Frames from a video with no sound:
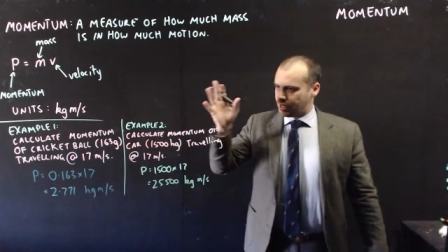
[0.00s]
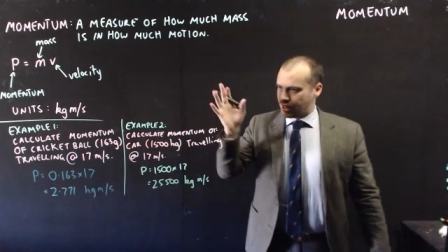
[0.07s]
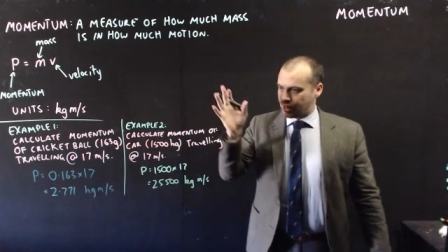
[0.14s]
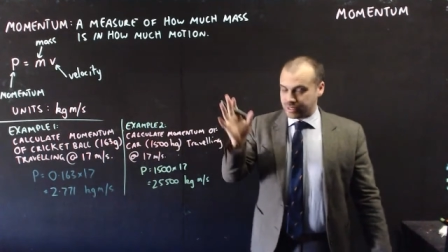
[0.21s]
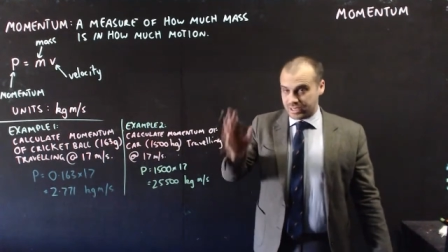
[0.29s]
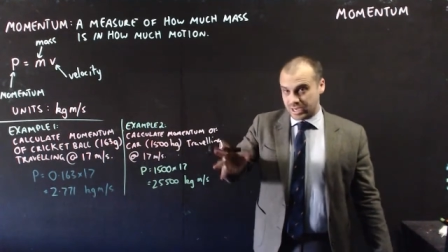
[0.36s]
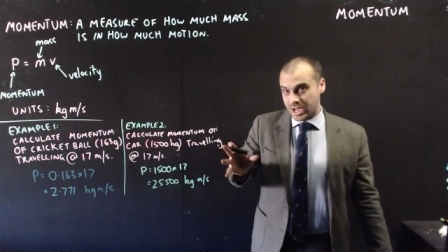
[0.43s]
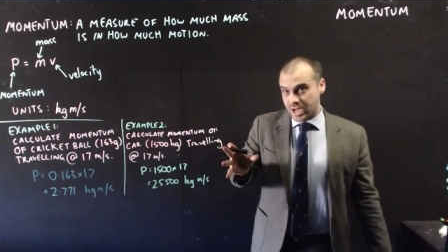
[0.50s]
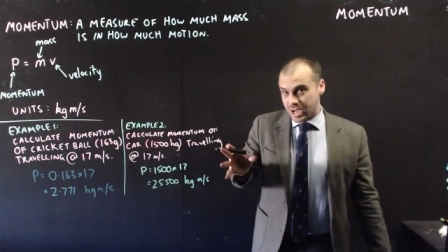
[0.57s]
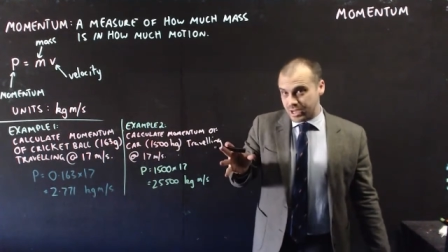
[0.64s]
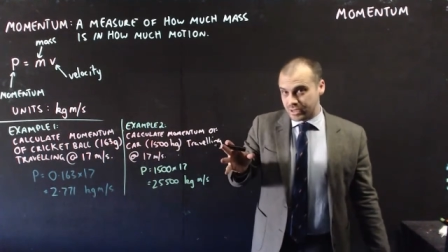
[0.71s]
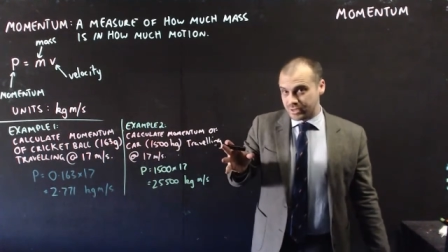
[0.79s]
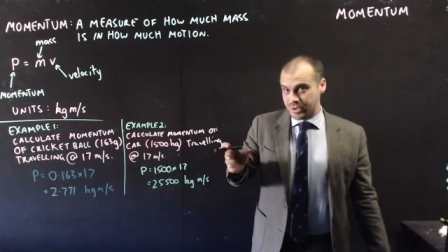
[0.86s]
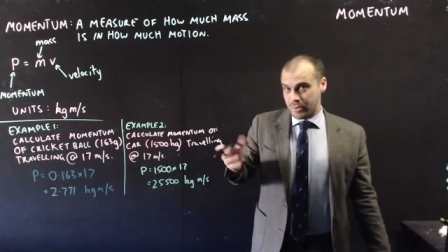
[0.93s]
A
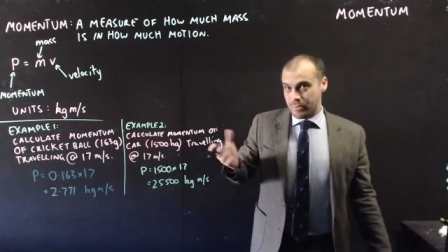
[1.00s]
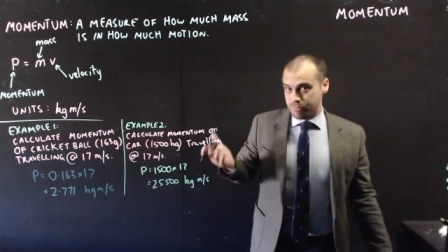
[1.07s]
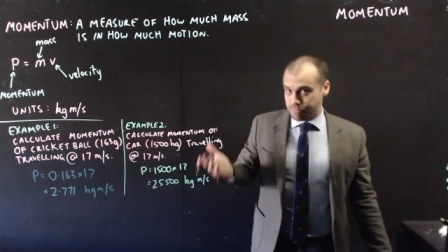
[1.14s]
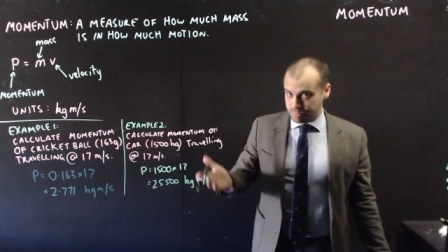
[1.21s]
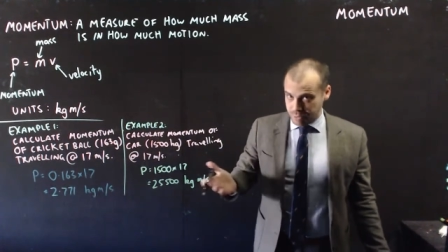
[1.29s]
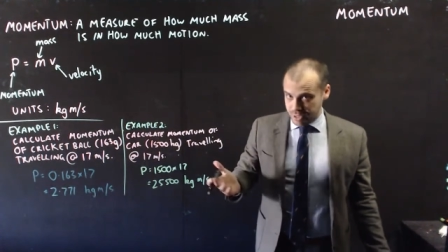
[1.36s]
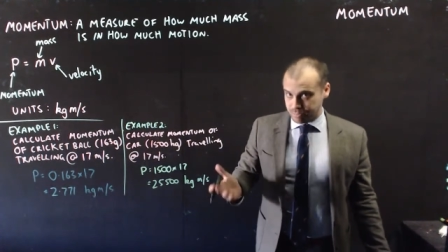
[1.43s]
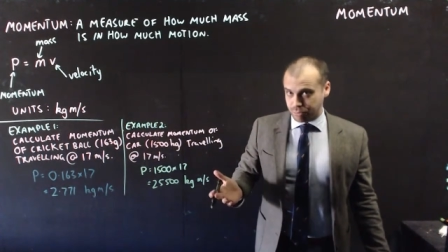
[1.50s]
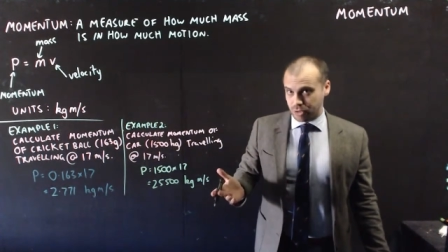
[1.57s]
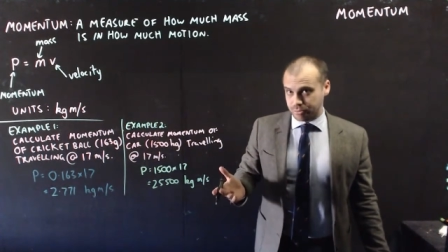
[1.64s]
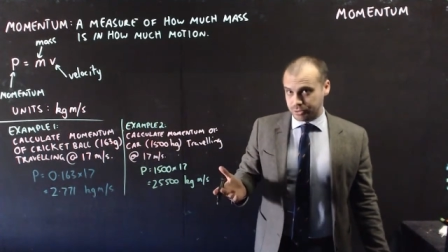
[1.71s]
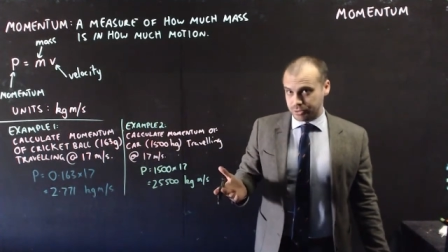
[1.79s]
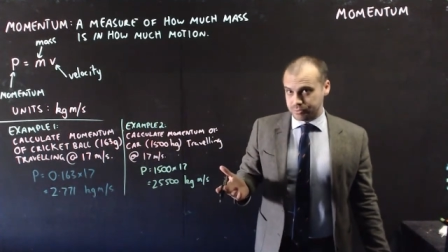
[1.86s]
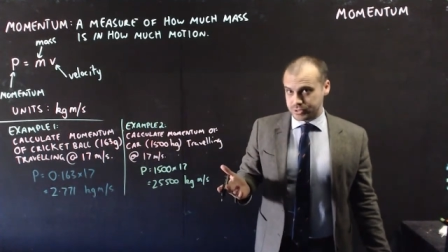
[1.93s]
car, big
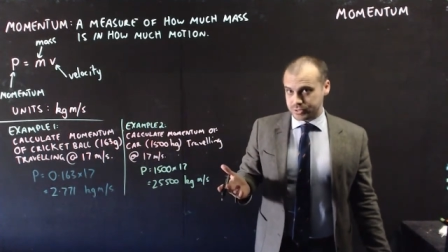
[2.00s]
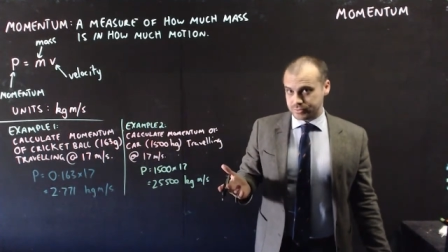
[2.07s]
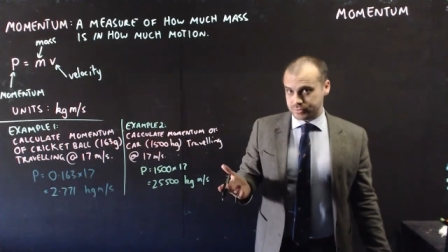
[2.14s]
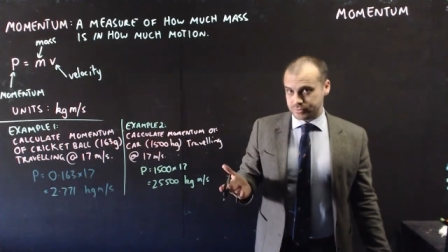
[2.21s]
problems.